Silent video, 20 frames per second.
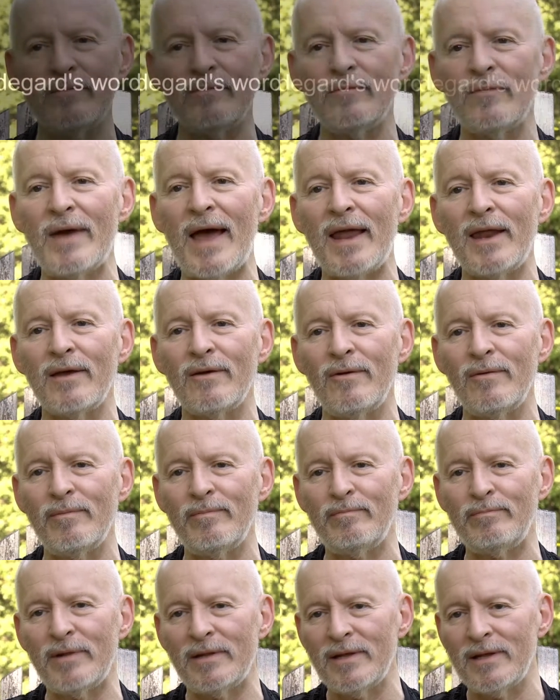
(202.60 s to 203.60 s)
radical
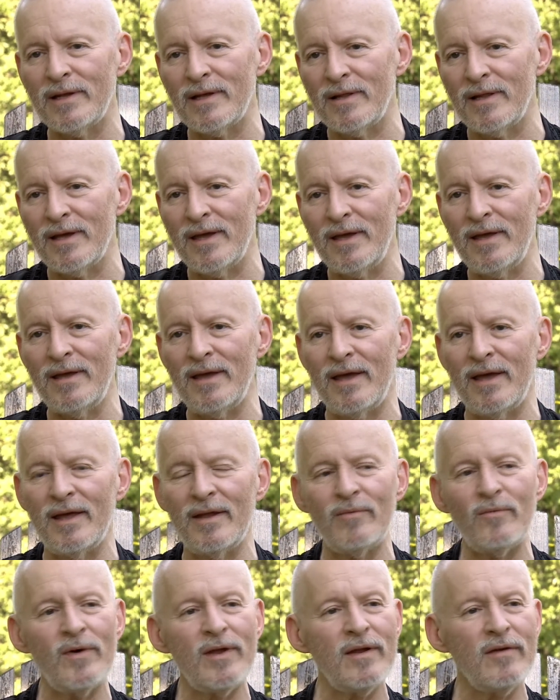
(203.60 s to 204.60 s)
politically
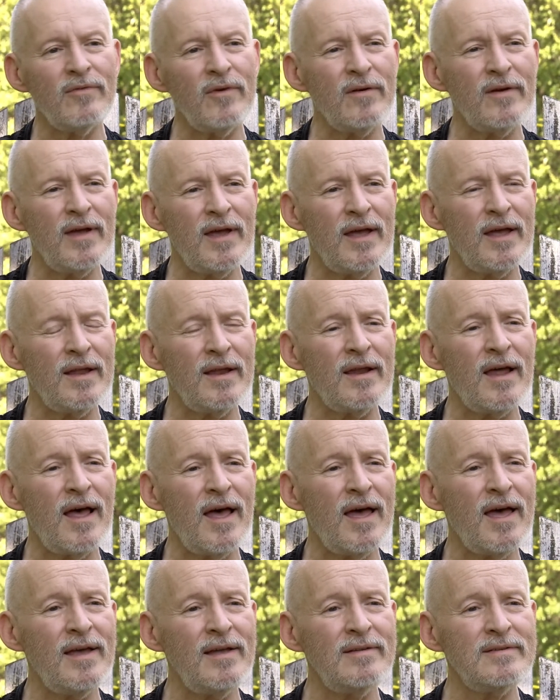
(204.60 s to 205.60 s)
and whatever, and
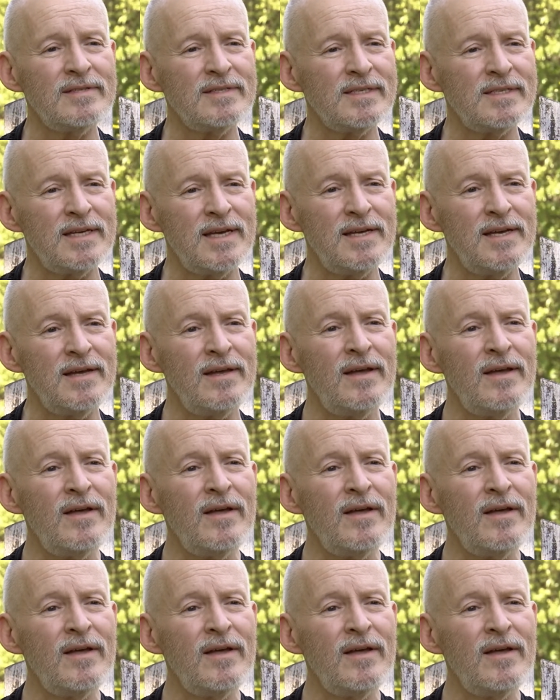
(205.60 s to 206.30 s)
I see